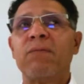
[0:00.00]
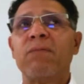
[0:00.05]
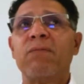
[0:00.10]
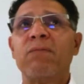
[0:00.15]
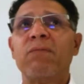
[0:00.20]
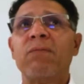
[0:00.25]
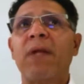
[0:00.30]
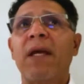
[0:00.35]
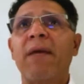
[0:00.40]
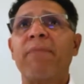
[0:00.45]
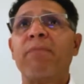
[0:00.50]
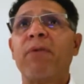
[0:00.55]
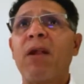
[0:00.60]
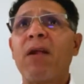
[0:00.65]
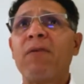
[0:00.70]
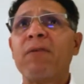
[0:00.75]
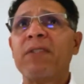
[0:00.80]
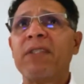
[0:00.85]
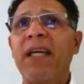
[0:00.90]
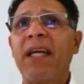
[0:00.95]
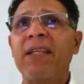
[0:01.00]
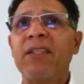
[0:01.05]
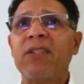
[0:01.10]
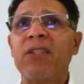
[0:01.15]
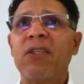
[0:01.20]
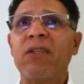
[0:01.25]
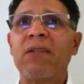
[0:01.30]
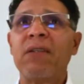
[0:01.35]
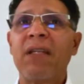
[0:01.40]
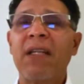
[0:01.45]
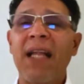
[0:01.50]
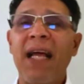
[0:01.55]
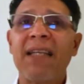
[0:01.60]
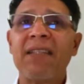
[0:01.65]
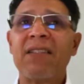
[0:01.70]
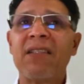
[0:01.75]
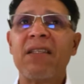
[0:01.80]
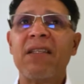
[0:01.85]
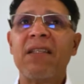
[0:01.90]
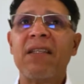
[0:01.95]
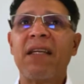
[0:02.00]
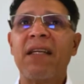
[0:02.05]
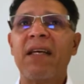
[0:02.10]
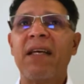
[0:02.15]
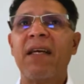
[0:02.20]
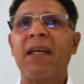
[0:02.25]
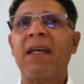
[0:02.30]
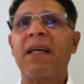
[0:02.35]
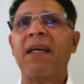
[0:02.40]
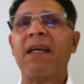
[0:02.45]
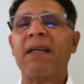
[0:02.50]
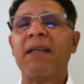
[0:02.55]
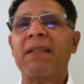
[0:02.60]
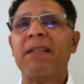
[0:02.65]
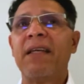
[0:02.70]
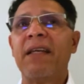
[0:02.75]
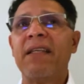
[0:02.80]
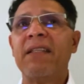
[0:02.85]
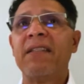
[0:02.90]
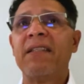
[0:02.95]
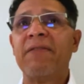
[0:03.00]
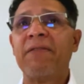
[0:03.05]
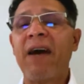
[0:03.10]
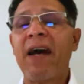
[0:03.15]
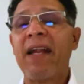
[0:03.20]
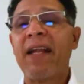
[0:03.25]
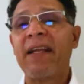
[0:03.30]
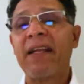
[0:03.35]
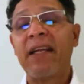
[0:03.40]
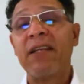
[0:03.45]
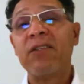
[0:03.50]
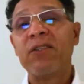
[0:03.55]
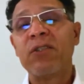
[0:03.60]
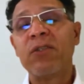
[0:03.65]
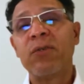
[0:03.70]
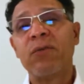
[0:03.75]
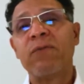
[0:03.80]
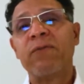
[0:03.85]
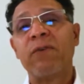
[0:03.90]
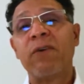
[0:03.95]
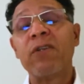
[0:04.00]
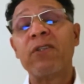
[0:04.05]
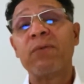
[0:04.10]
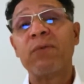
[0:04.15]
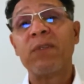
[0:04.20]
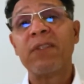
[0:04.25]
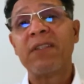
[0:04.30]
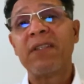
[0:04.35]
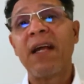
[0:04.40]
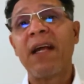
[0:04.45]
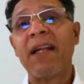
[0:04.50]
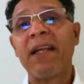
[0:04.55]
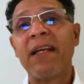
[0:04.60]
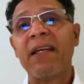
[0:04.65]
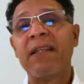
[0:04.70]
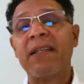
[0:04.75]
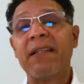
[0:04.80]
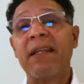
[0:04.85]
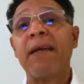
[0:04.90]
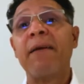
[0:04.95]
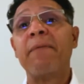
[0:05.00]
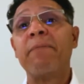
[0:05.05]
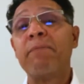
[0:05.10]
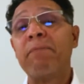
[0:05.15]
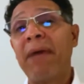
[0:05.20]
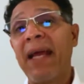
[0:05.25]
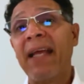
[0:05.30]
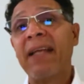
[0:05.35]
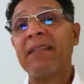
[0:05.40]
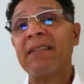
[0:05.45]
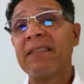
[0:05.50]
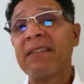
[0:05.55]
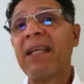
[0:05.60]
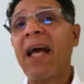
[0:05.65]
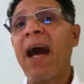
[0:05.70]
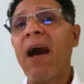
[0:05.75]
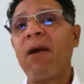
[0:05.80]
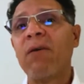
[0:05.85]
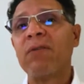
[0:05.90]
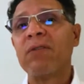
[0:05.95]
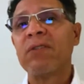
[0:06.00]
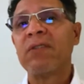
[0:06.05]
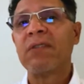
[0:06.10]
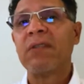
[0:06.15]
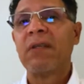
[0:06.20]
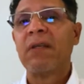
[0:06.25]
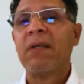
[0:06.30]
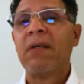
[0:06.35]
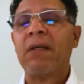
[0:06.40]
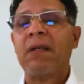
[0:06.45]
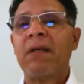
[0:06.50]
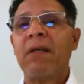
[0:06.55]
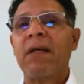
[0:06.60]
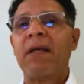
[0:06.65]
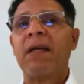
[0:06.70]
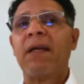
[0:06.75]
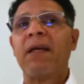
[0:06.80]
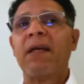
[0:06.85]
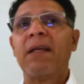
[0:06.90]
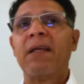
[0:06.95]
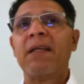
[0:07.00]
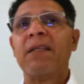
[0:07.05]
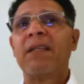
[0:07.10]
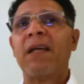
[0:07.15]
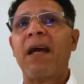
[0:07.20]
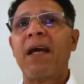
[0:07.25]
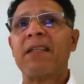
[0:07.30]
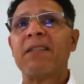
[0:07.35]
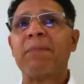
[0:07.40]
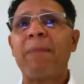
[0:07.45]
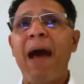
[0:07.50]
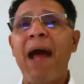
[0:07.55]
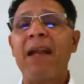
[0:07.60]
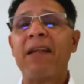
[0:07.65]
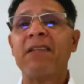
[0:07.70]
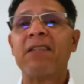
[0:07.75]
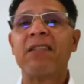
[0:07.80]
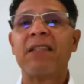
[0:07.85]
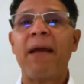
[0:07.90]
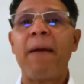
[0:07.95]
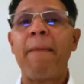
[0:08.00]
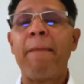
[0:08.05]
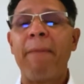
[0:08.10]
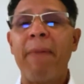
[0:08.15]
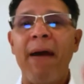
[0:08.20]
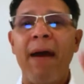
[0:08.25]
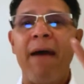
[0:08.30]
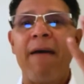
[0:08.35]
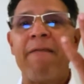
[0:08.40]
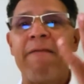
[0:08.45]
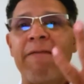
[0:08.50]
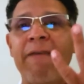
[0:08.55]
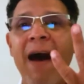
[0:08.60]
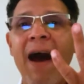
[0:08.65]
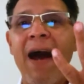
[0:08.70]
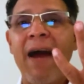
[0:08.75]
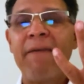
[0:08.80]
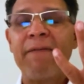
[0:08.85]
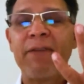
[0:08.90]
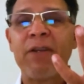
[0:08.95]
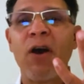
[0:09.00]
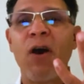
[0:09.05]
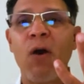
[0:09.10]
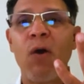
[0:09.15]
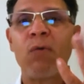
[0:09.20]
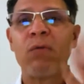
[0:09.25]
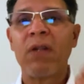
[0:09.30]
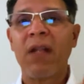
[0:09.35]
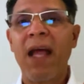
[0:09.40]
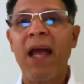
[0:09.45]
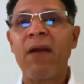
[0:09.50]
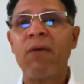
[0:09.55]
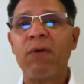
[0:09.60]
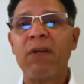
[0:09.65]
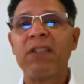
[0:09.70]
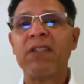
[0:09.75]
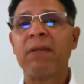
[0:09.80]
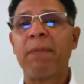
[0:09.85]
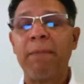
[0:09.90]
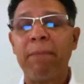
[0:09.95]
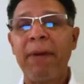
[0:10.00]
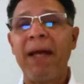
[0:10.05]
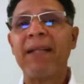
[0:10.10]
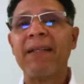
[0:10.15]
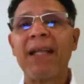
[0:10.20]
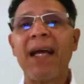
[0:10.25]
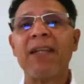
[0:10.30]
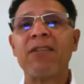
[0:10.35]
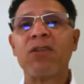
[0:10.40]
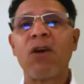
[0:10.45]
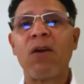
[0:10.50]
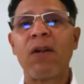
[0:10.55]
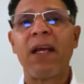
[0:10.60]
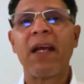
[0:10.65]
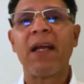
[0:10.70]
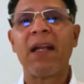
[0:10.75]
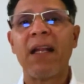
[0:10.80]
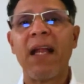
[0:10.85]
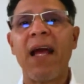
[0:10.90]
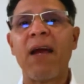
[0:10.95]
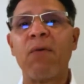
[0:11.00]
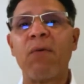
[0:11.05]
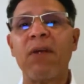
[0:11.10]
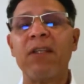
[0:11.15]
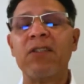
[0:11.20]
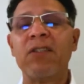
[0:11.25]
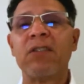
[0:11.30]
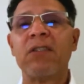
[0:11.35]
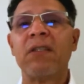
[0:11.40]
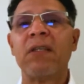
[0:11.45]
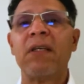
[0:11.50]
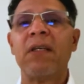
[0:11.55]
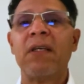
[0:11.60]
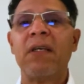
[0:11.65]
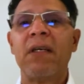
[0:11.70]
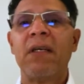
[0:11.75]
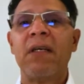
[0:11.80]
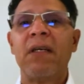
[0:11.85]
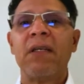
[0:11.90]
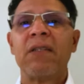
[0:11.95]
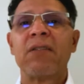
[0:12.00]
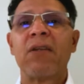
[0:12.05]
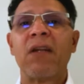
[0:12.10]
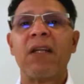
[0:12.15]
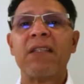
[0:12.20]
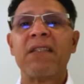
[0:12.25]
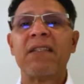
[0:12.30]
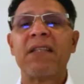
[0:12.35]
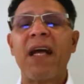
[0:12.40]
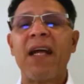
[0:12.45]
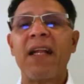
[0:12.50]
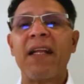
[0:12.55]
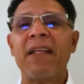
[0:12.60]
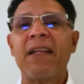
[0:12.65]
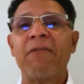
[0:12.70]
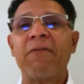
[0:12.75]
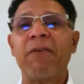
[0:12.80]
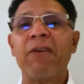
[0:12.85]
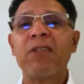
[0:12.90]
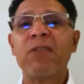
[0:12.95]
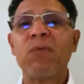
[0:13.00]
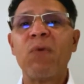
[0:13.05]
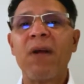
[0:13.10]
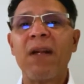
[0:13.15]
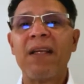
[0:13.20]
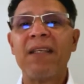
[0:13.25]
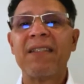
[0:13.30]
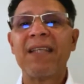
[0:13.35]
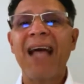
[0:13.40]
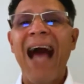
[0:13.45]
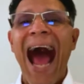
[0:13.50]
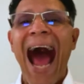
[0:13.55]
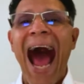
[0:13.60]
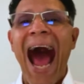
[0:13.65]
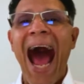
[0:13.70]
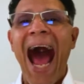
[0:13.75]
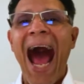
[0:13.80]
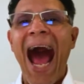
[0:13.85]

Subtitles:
The pronunciation lesson is divided in two. First, we study the main sounds. Spanish is a 5-tone language, pentatonic language. So let's study. The first one is A.